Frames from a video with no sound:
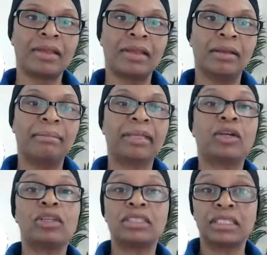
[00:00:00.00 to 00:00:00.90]

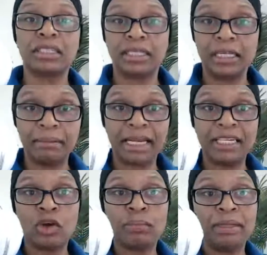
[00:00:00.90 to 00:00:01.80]
because it might
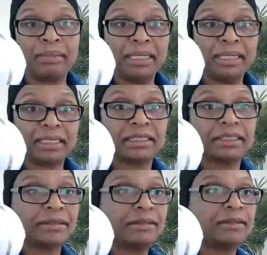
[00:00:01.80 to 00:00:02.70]
not be immediate.
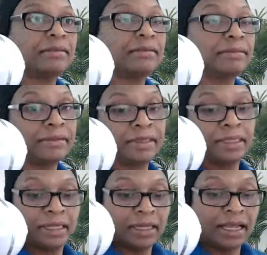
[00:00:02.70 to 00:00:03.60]

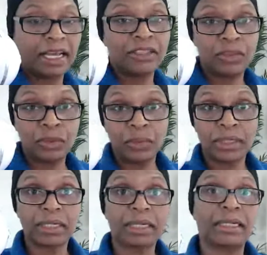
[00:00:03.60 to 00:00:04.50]
I do
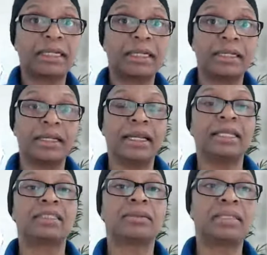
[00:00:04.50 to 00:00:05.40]
work, and
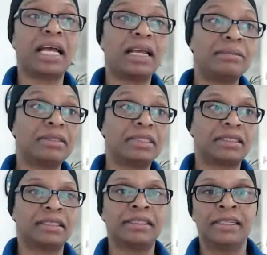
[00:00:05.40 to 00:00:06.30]
sometimes
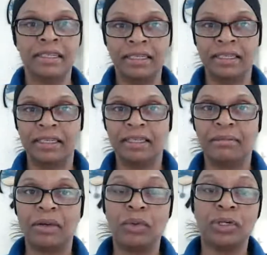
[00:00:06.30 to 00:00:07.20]

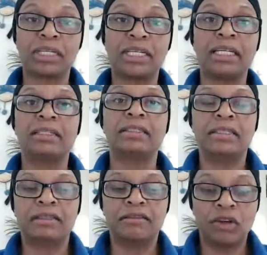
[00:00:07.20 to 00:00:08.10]
my work
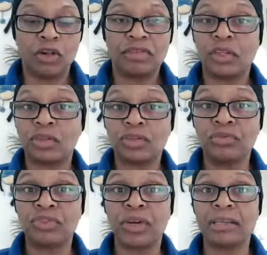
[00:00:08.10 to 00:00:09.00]
involves a lot of
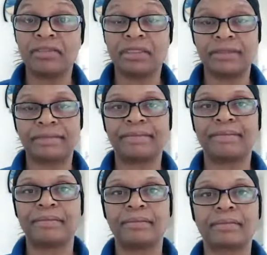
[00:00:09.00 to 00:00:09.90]
driving.
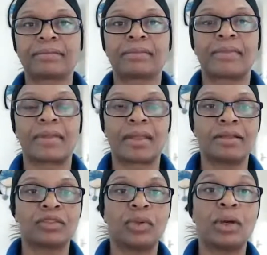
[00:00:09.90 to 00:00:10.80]

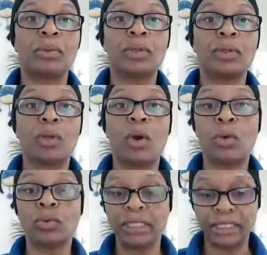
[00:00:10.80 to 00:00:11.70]
So I will
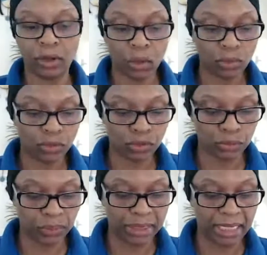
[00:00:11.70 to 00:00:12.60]
only call you
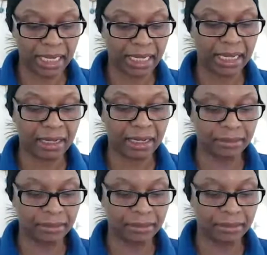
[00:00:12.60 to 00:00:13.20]
when I am